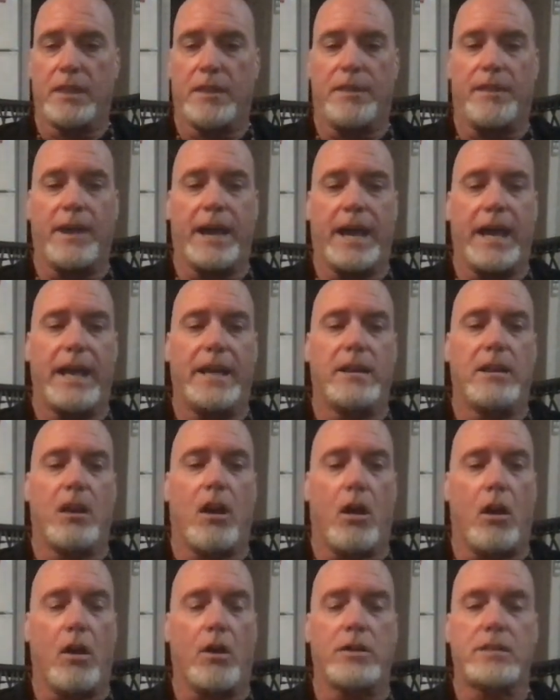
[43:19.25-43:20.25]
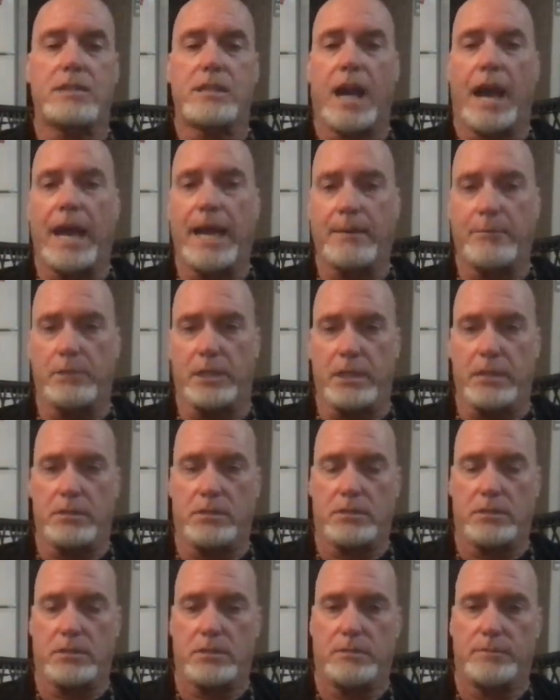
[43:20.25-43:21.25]
that are
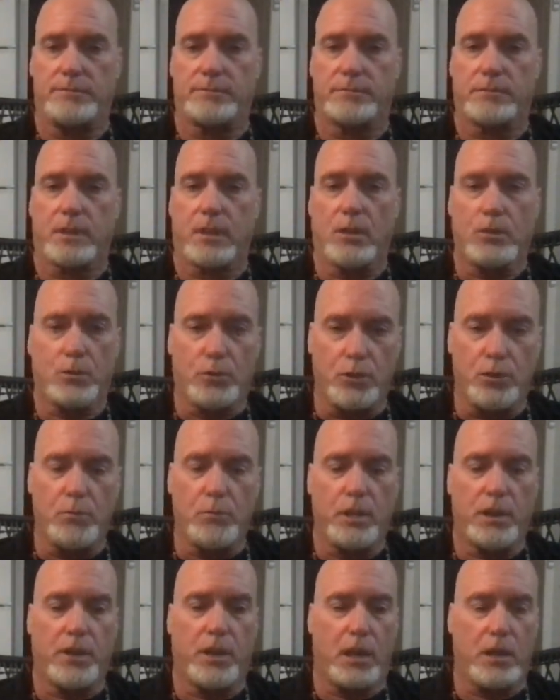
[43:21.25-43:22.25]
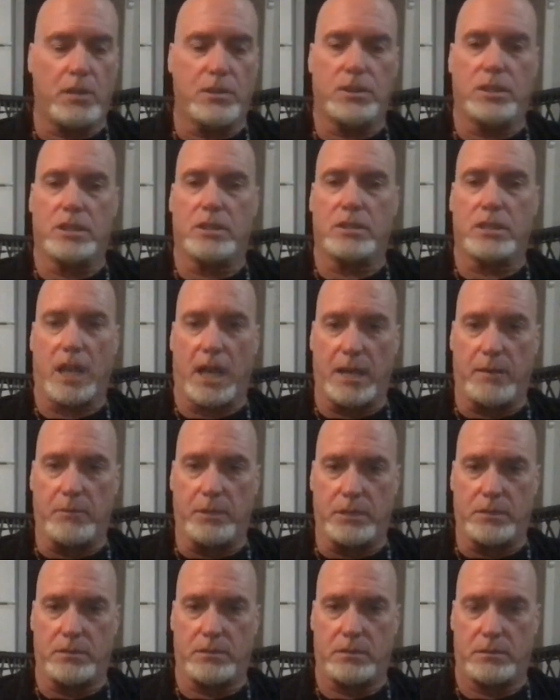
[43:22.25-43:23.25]
timeless. True mythology is
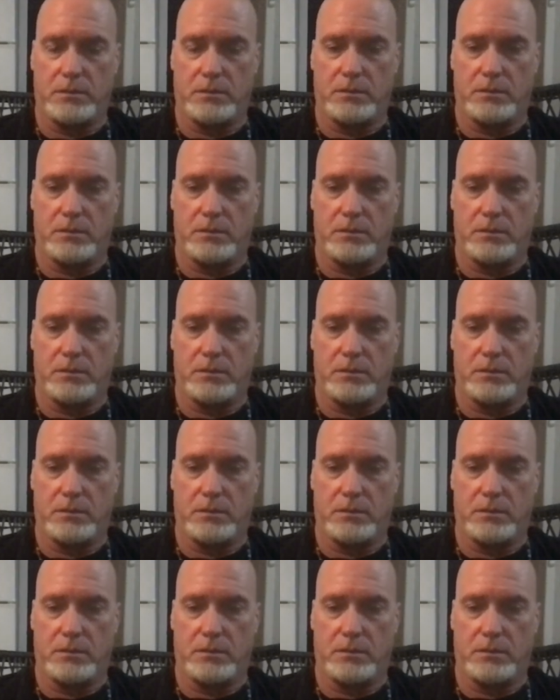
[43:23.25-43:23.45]
timeless.